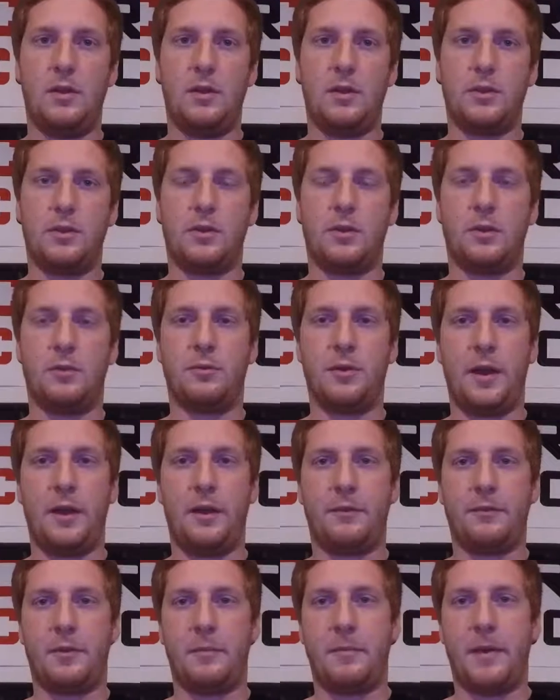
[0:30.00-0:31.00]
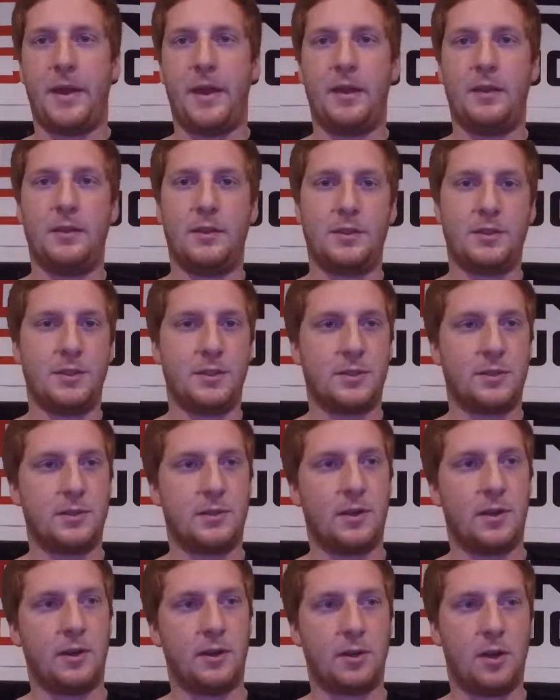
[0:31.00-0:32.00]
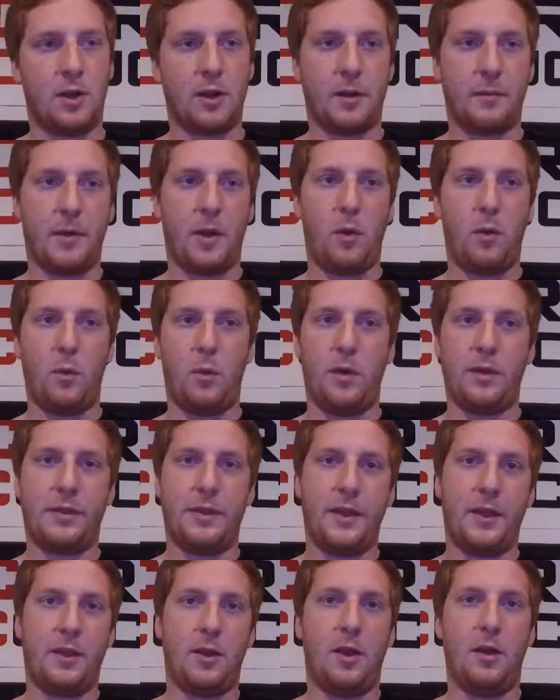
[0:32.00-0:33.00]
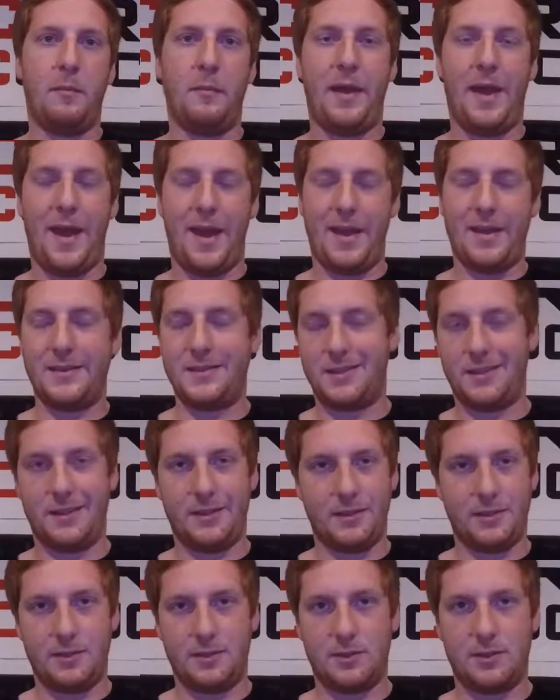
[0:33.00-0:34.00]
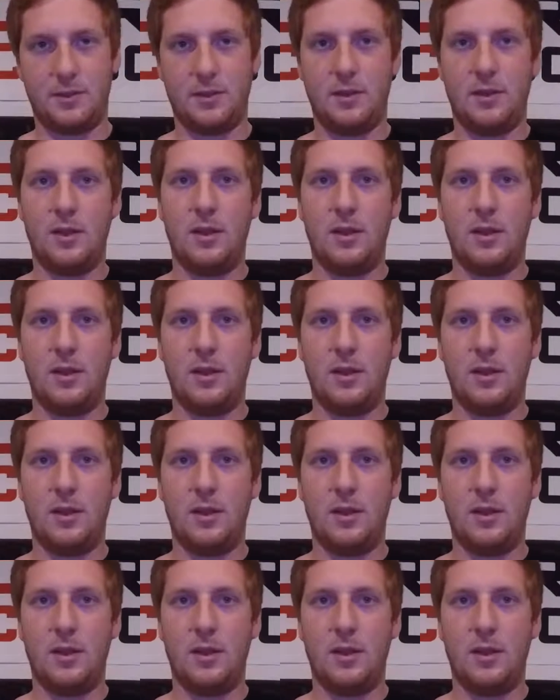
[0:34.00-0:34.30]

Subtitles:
So right off the bat, let's just start talking about what they come as is.